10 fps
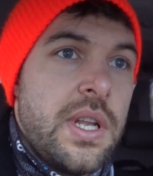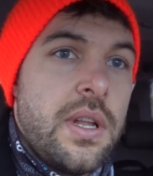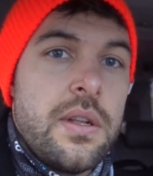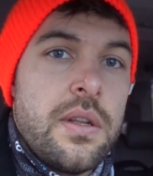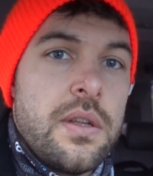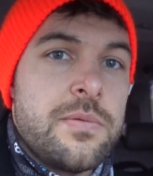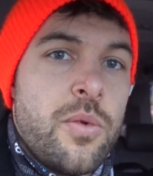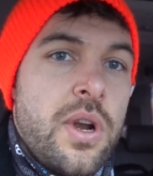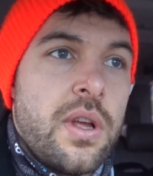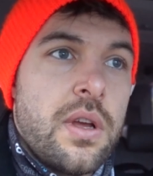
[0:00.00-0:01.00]
it's
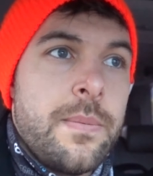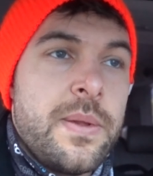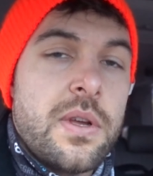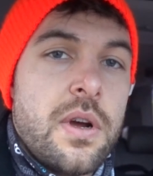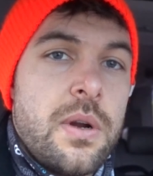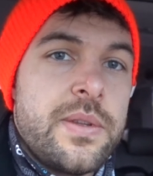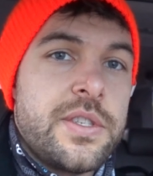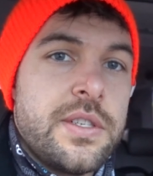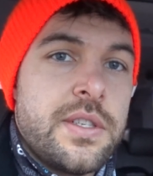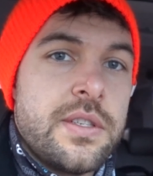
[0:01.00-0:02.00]
morning. I'm in the car with
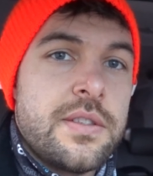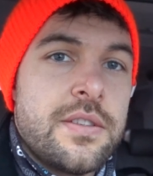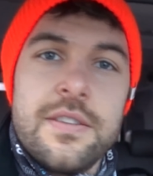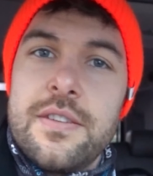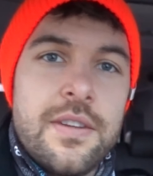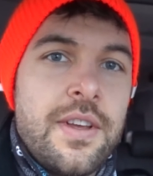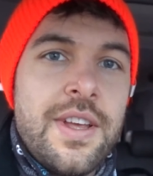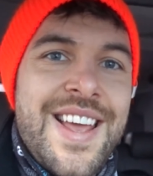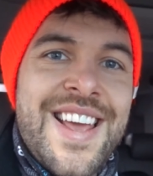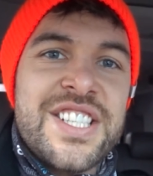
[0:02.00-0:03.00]
Justis.
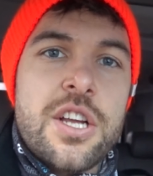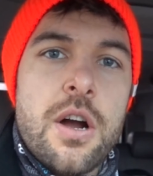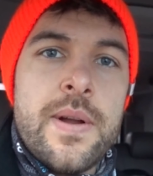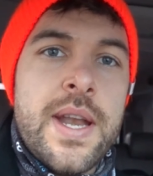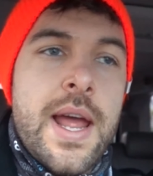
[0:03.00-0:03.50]
It's going